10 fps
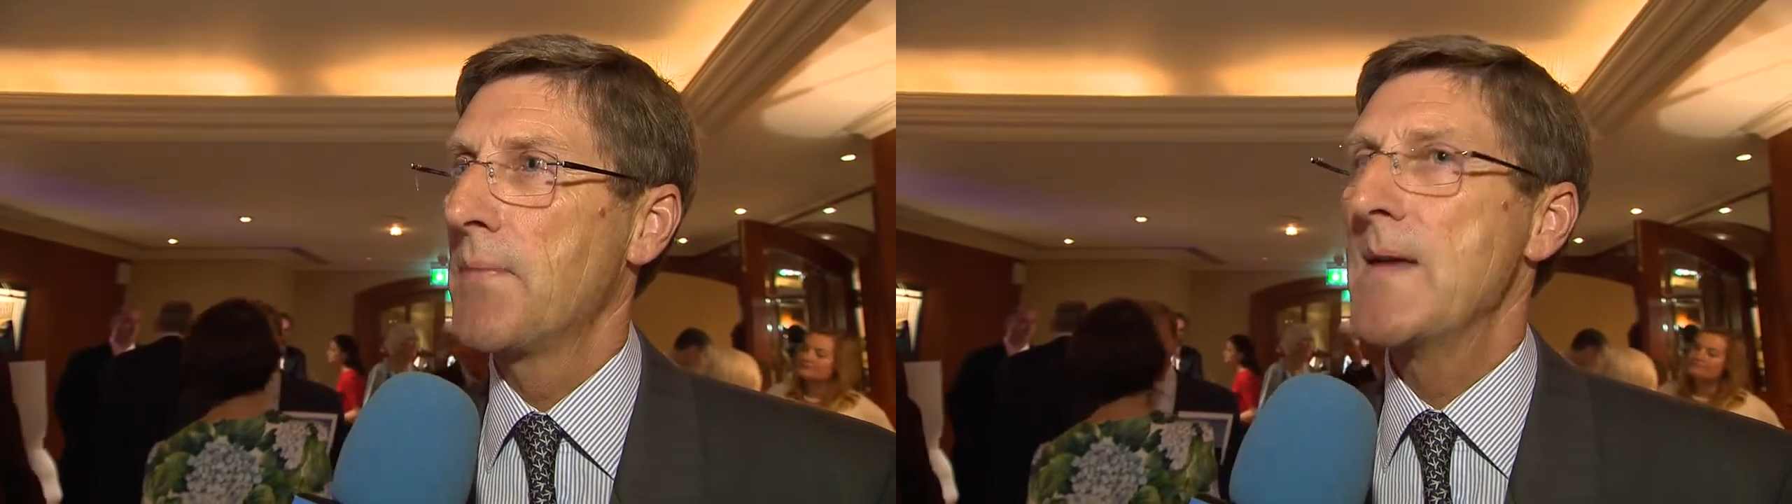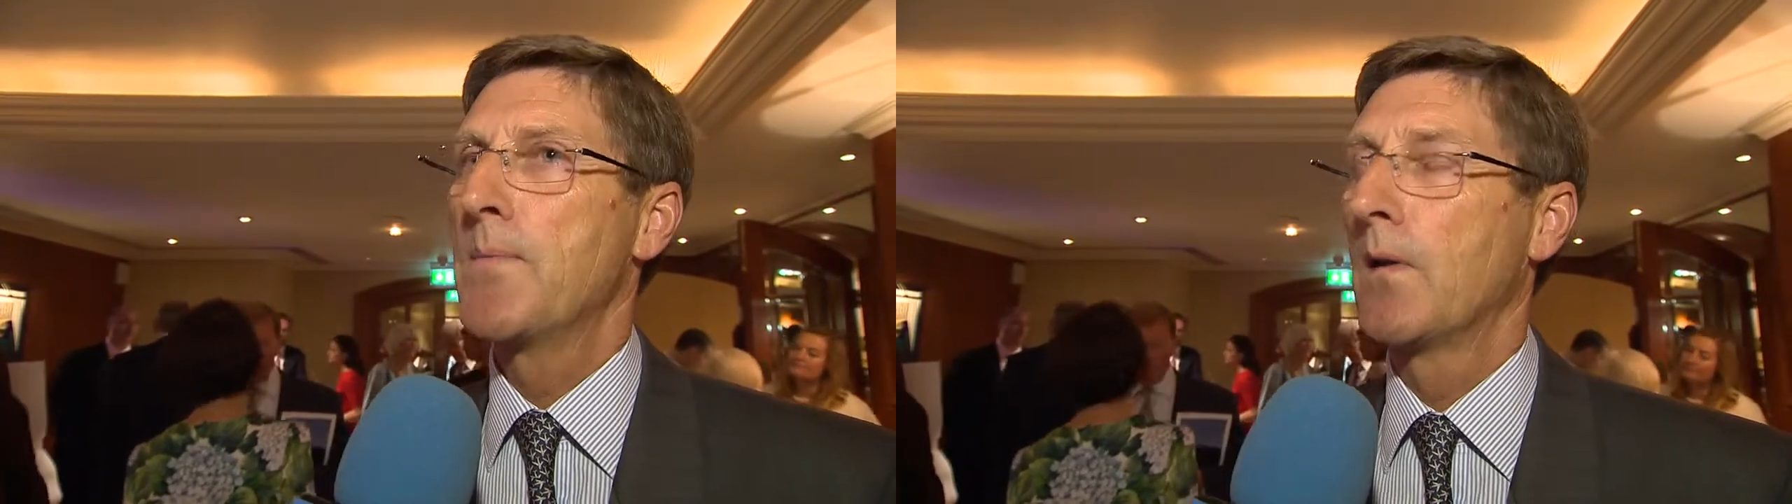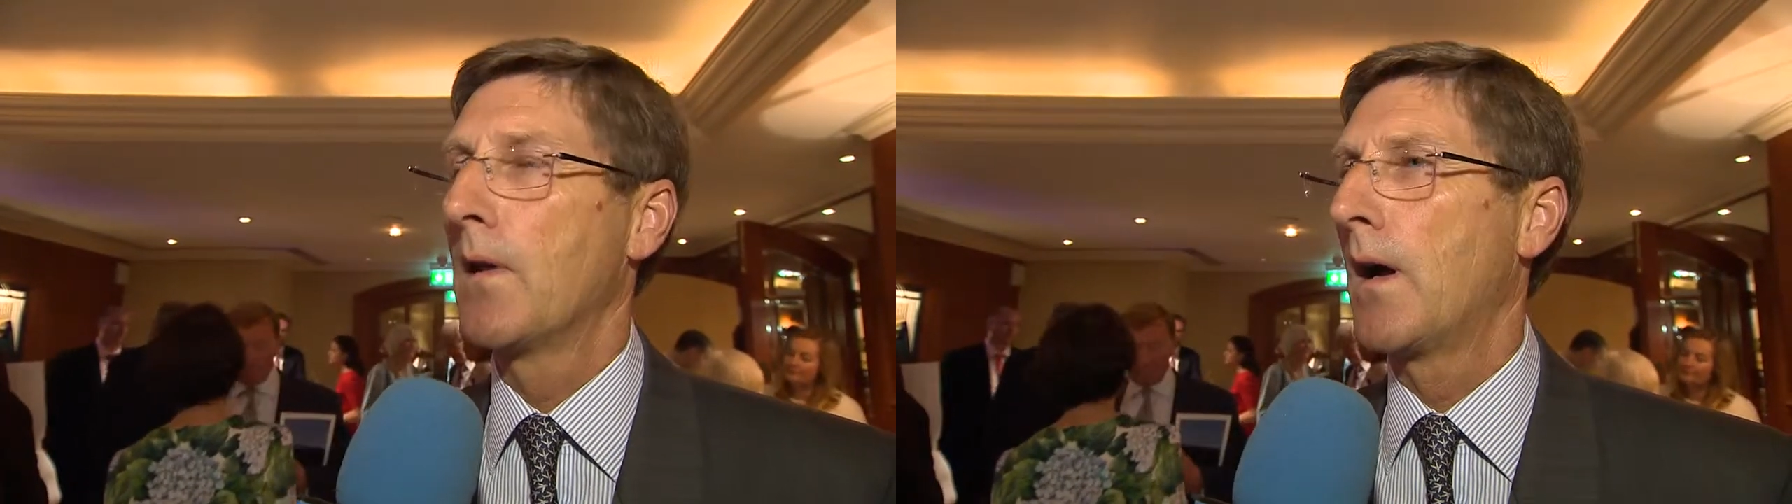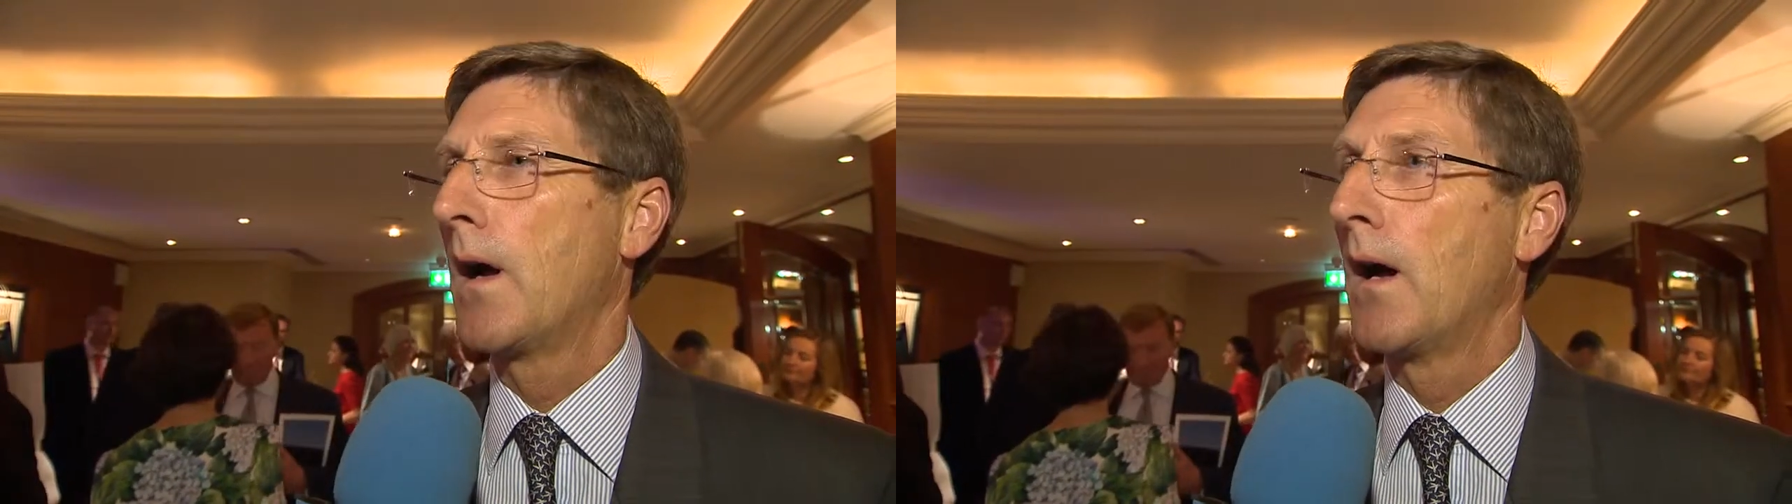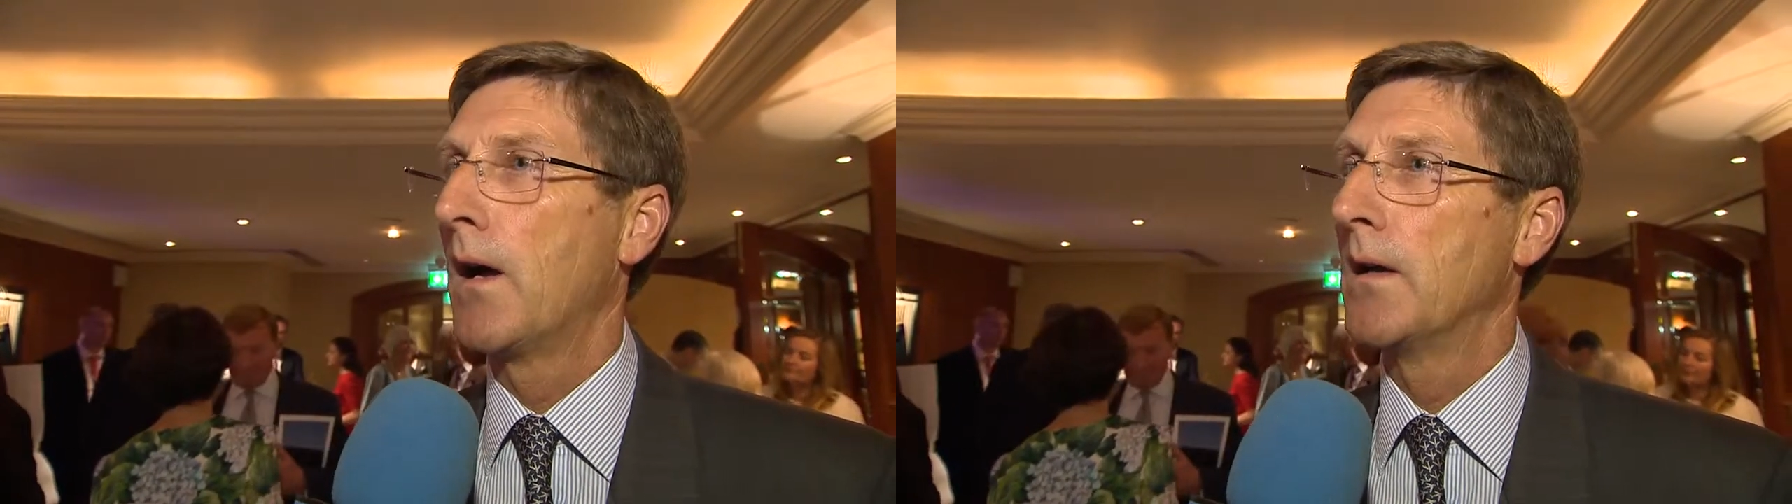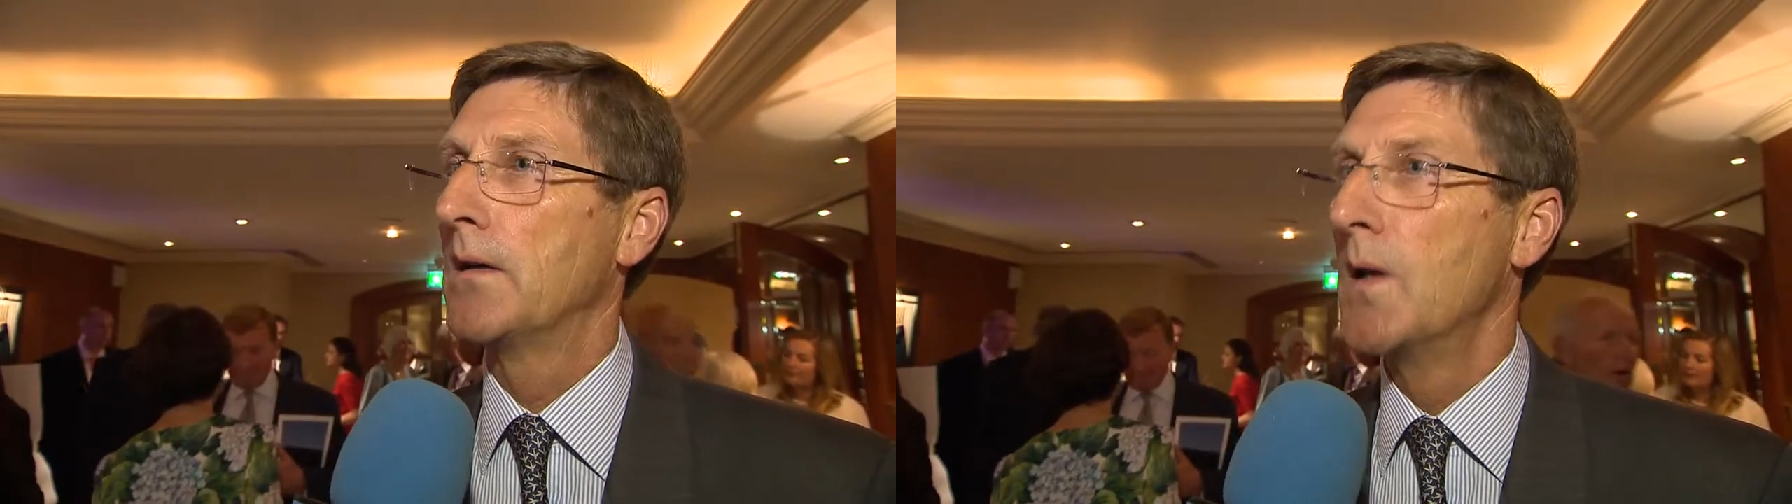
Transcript: people are